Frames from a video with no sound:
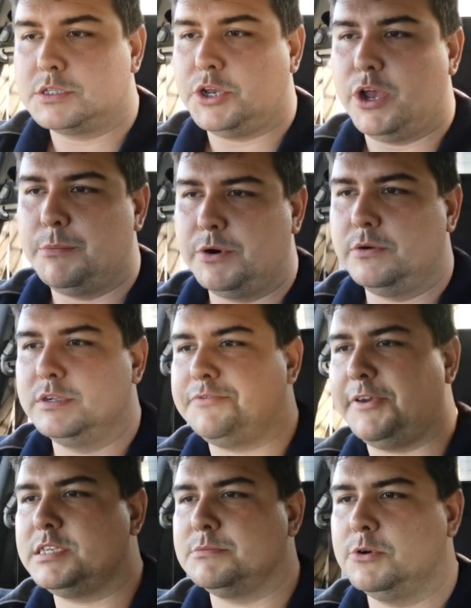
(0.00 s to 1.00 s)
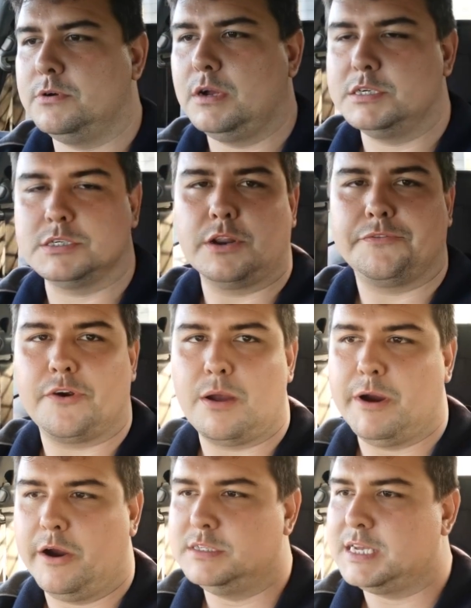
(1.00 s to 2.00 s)
terminal. It's fixable. I just got to throw
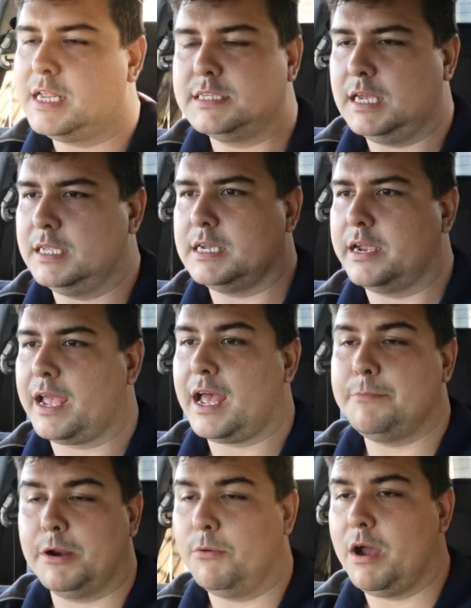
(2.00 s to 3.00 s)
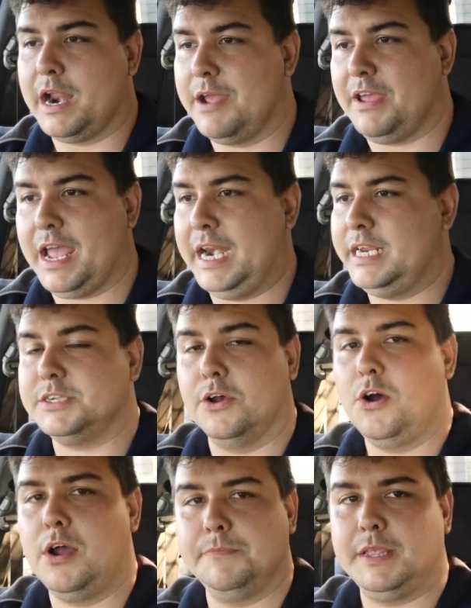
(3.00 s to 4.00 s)
bearings up. So that's okay. But I won't have any
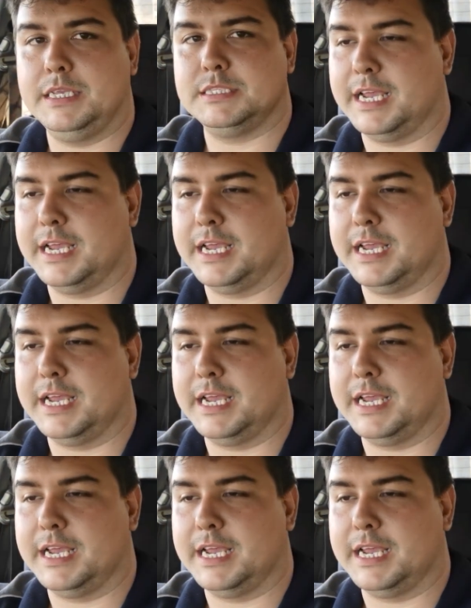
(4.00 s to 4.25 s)
time these